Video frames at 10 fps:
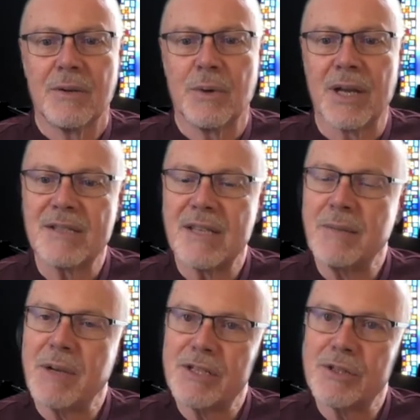when I
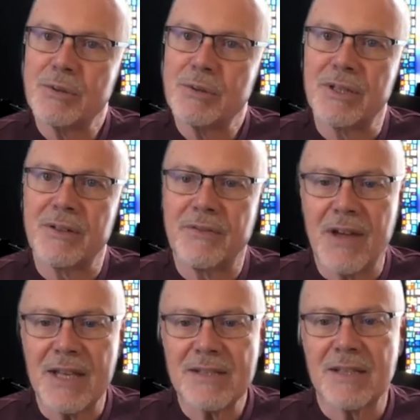see my children
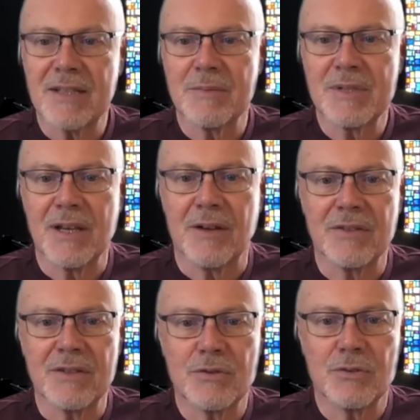investing
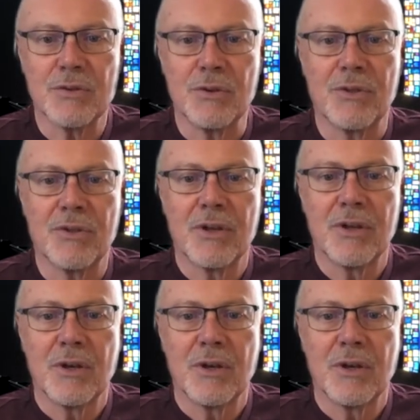themselves in truth,